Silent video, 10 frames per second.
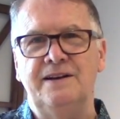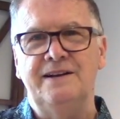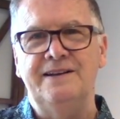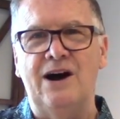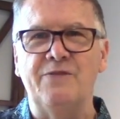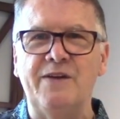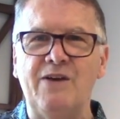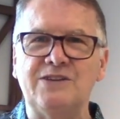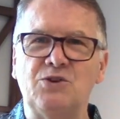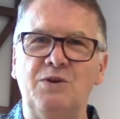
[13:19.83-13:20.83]
Now, have you ever
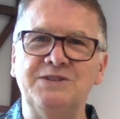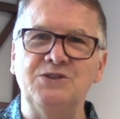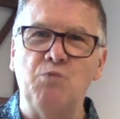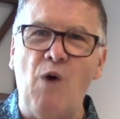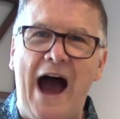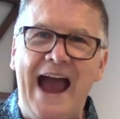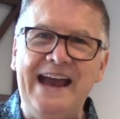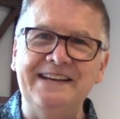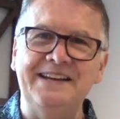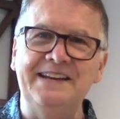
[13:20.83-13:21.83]
asked the questions,
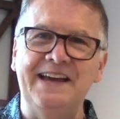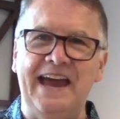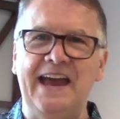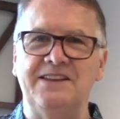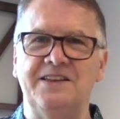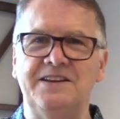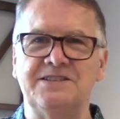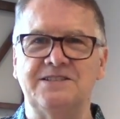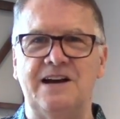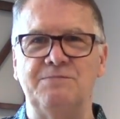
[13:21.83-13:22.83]
why did he hate the
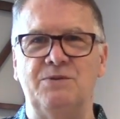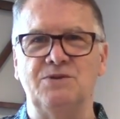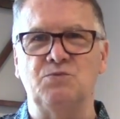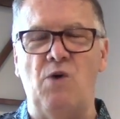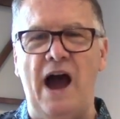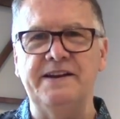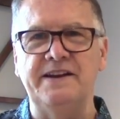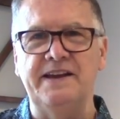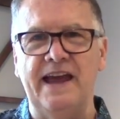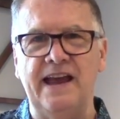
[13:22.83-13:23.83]
disciples? Why did
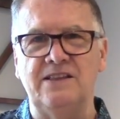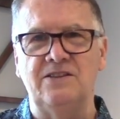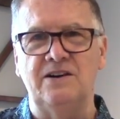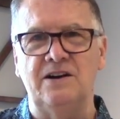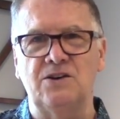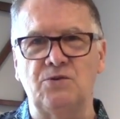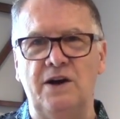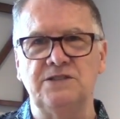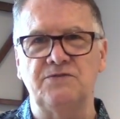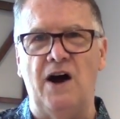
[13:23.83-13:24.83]
he hate the
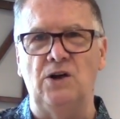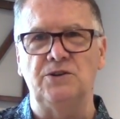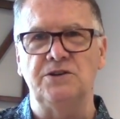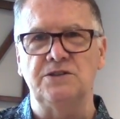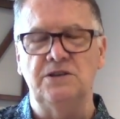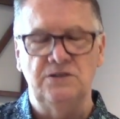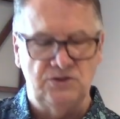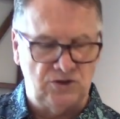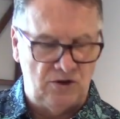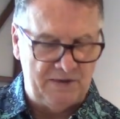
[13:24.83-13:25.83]
Christ followers
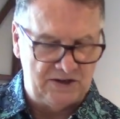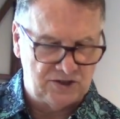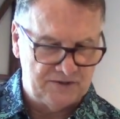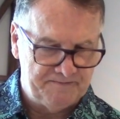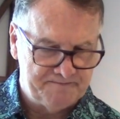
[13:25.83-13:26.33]
so much?